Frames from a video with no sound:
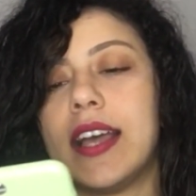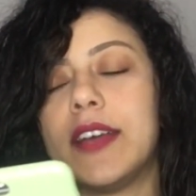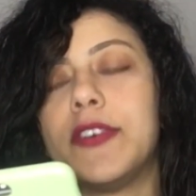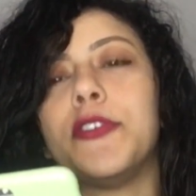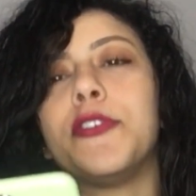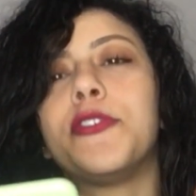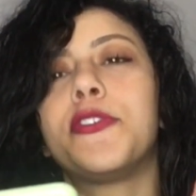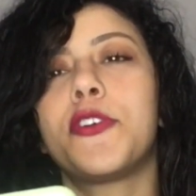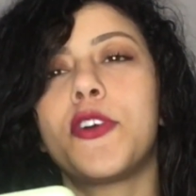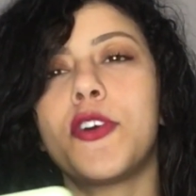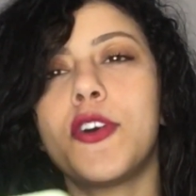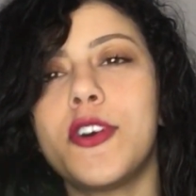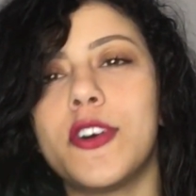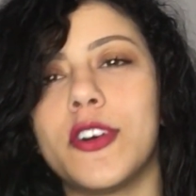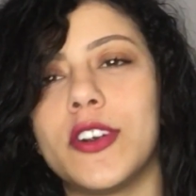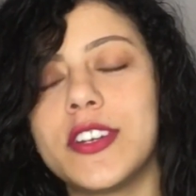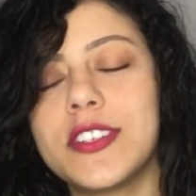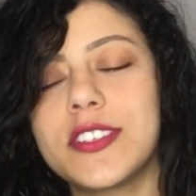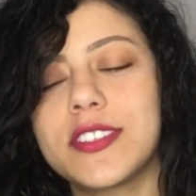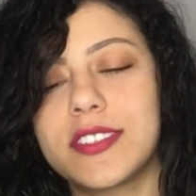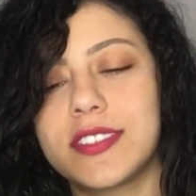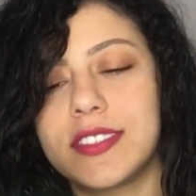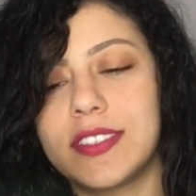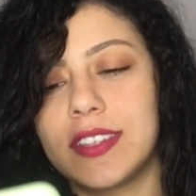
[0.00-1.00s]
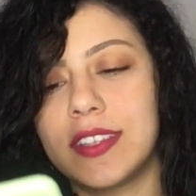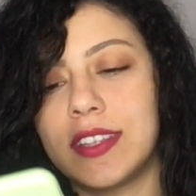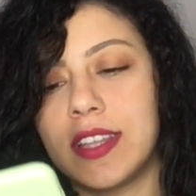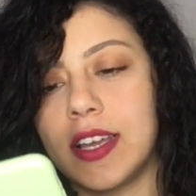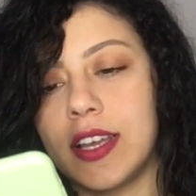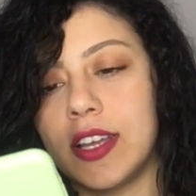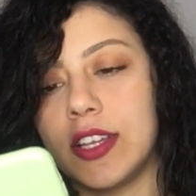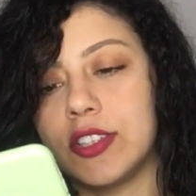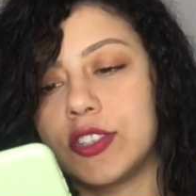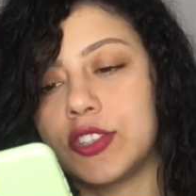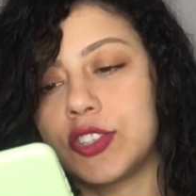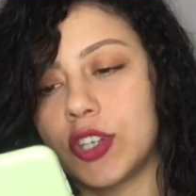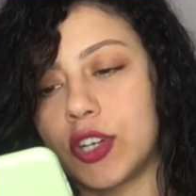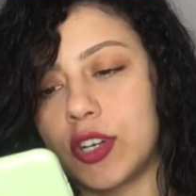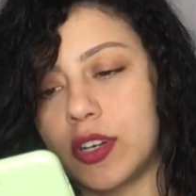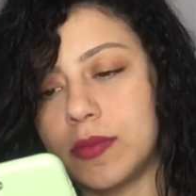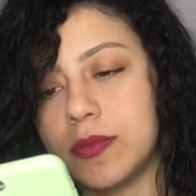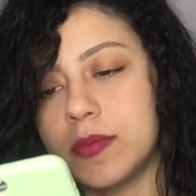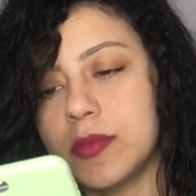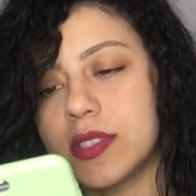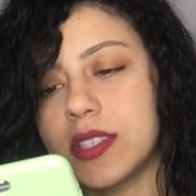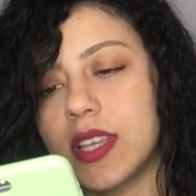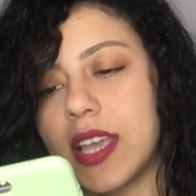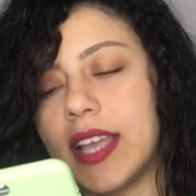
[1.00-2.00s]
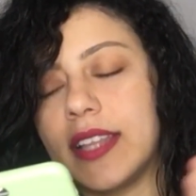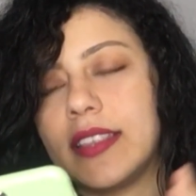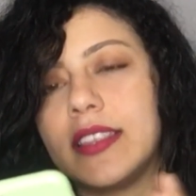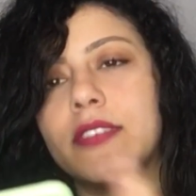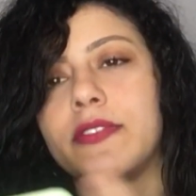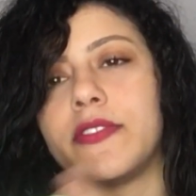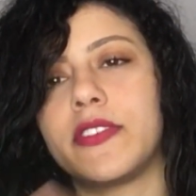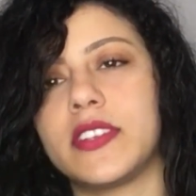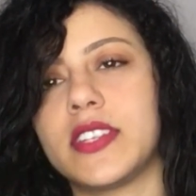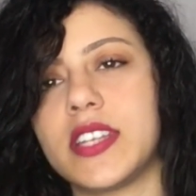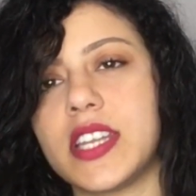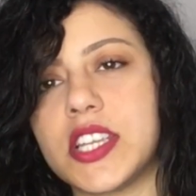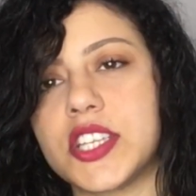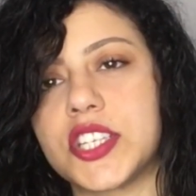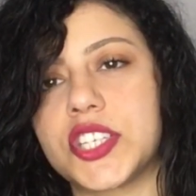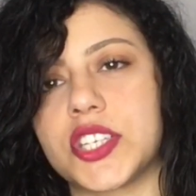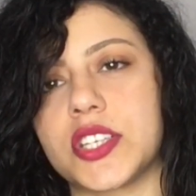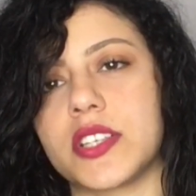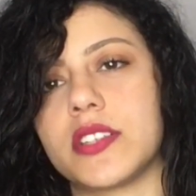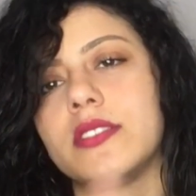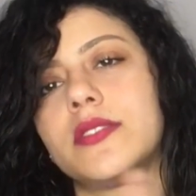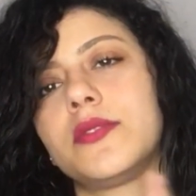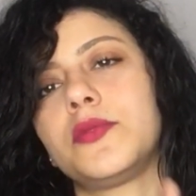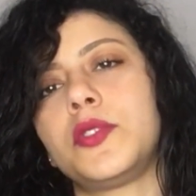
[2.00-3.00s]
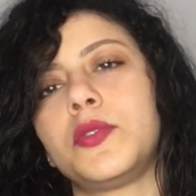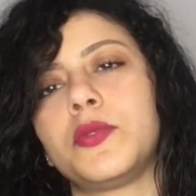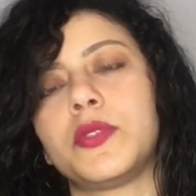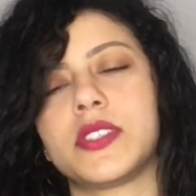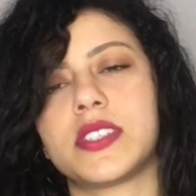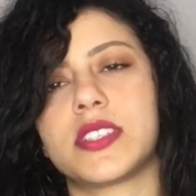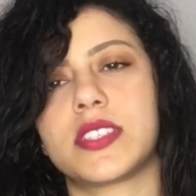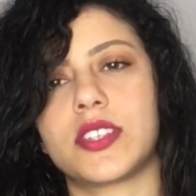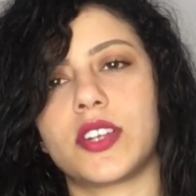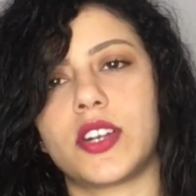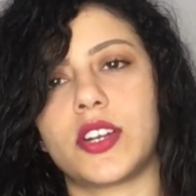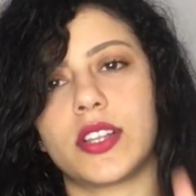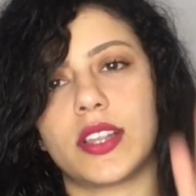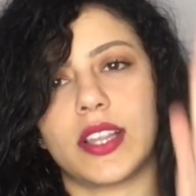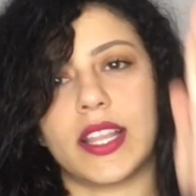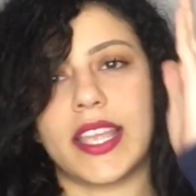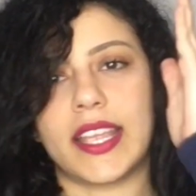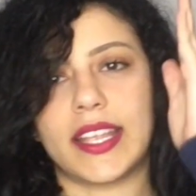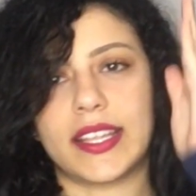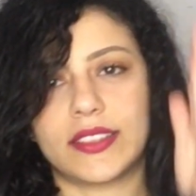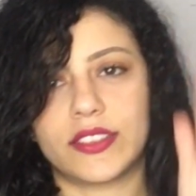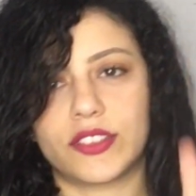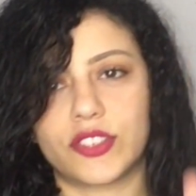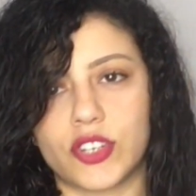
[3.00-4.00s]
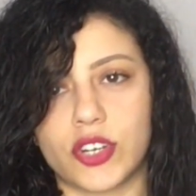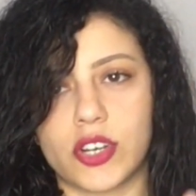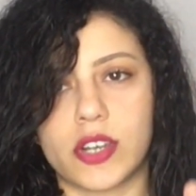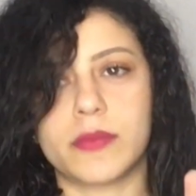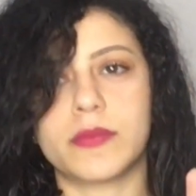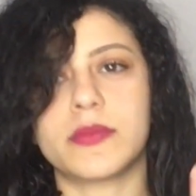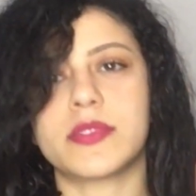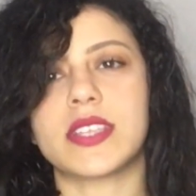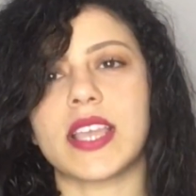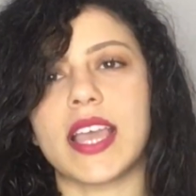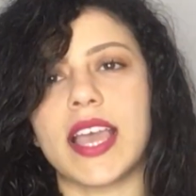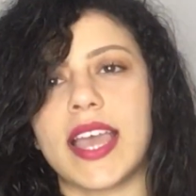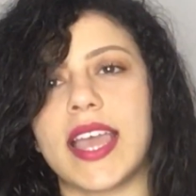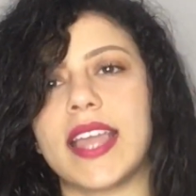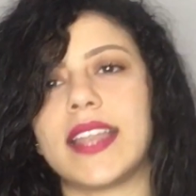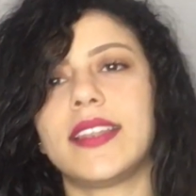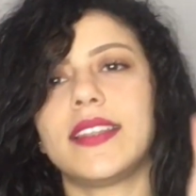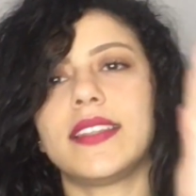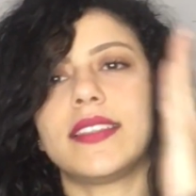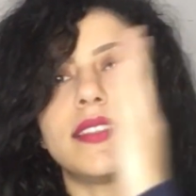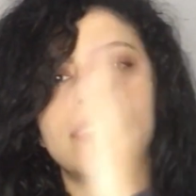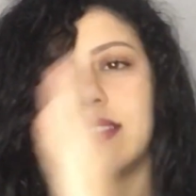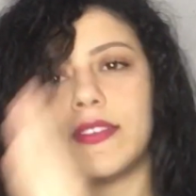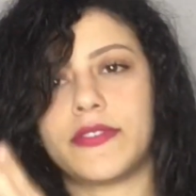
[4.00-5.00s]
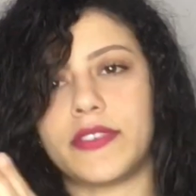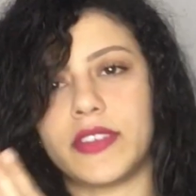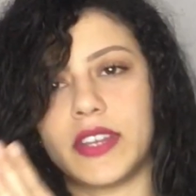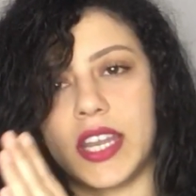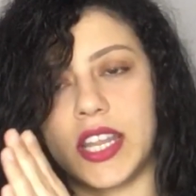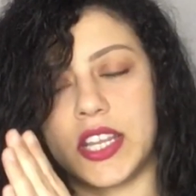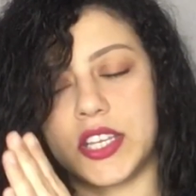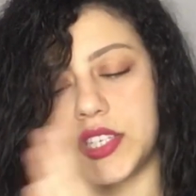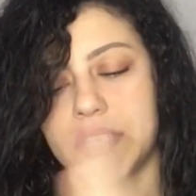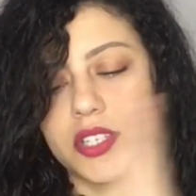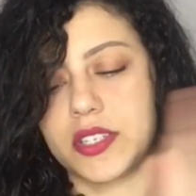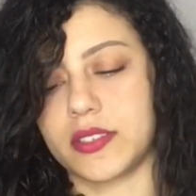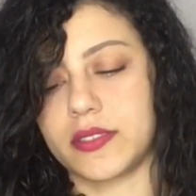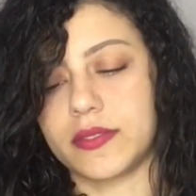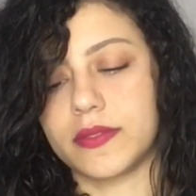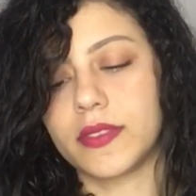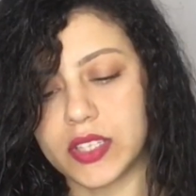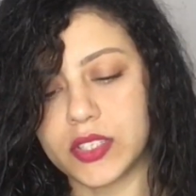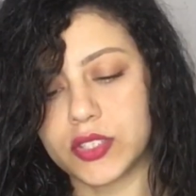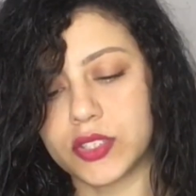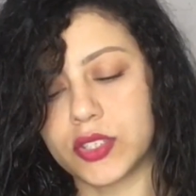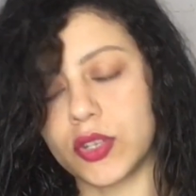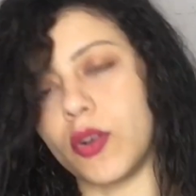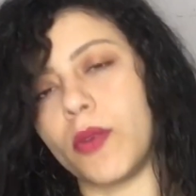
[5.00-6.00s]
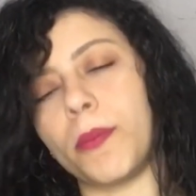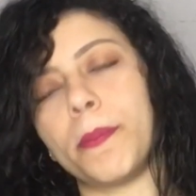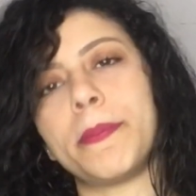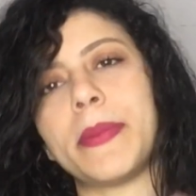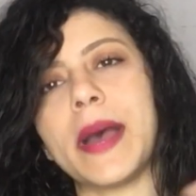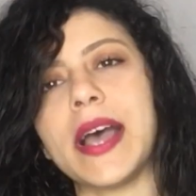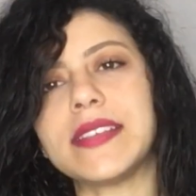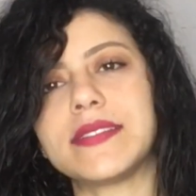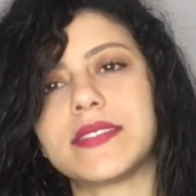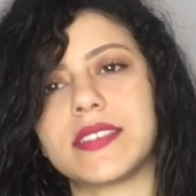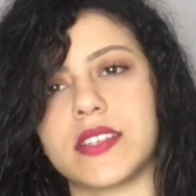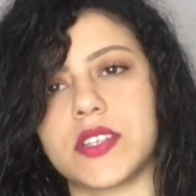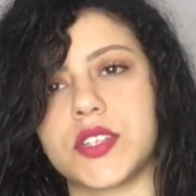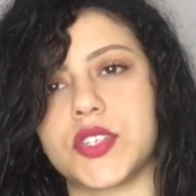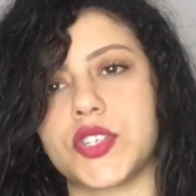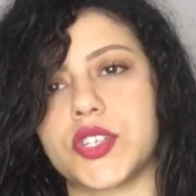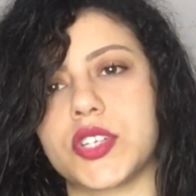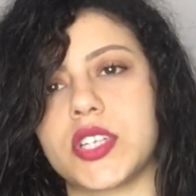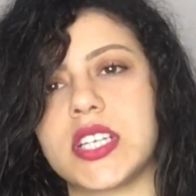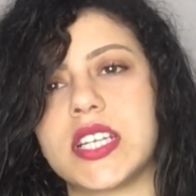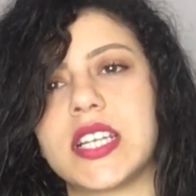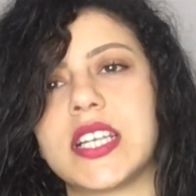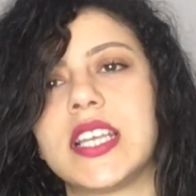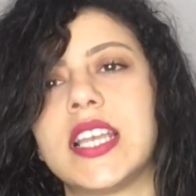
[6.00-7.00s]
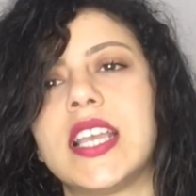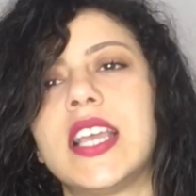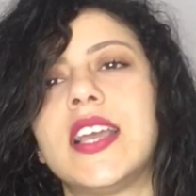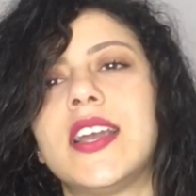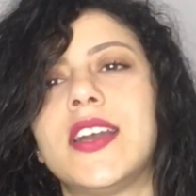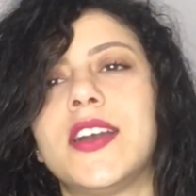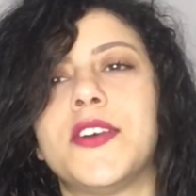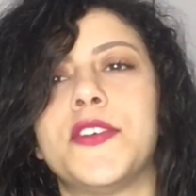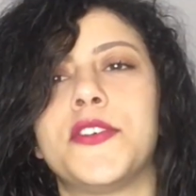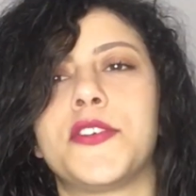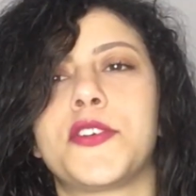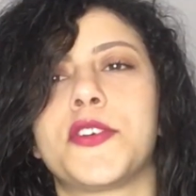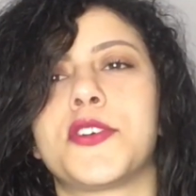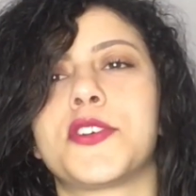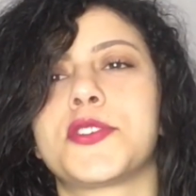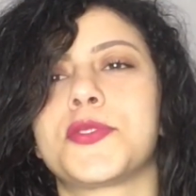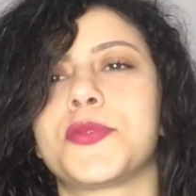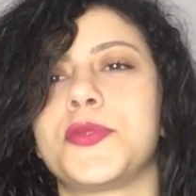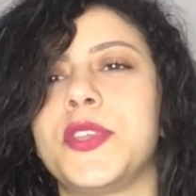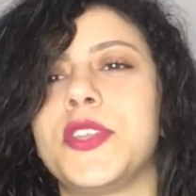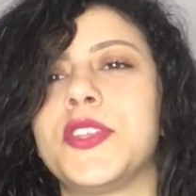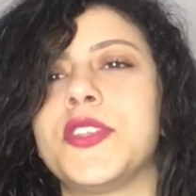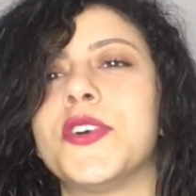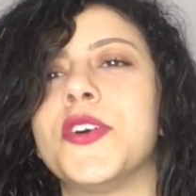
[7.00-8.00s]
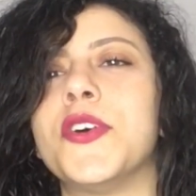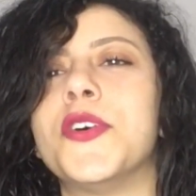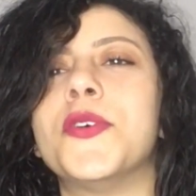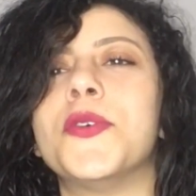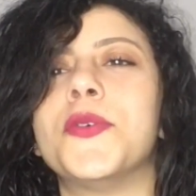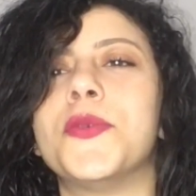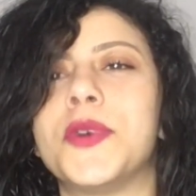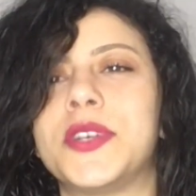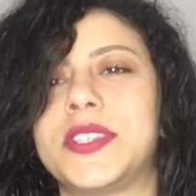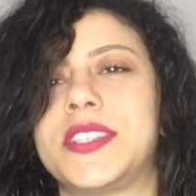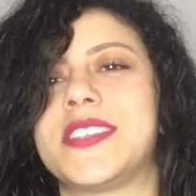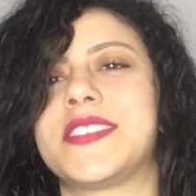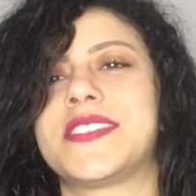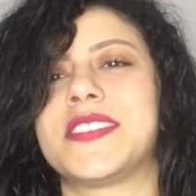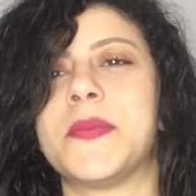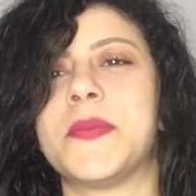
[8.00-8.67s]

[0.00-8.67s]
of course the terms and definition, we will start like terms and definition. So passenger, of course we know what is the